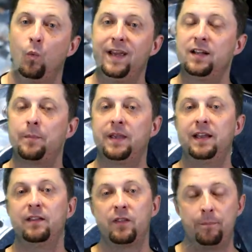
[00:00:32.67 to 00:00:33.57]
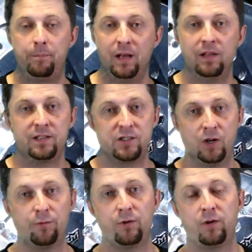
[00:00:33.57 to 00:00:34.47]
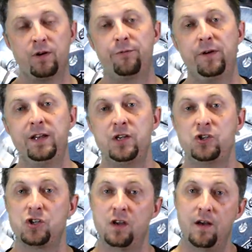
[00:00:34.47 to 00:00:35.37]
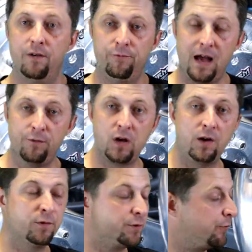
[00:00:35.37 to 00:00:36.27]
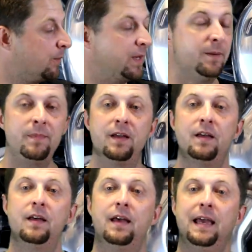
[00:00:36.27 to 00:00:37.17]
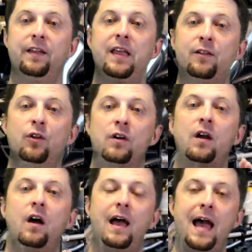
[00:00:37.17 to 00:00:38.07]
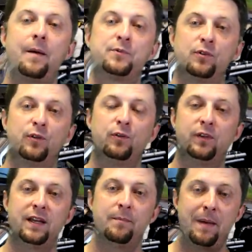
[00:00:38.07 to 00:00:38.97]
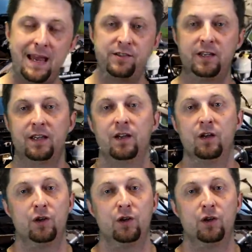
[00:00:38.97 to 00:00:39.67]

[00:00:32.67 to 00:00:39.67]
We end up getting the billet silver finish valve covers from them, and they look absolutely amazing.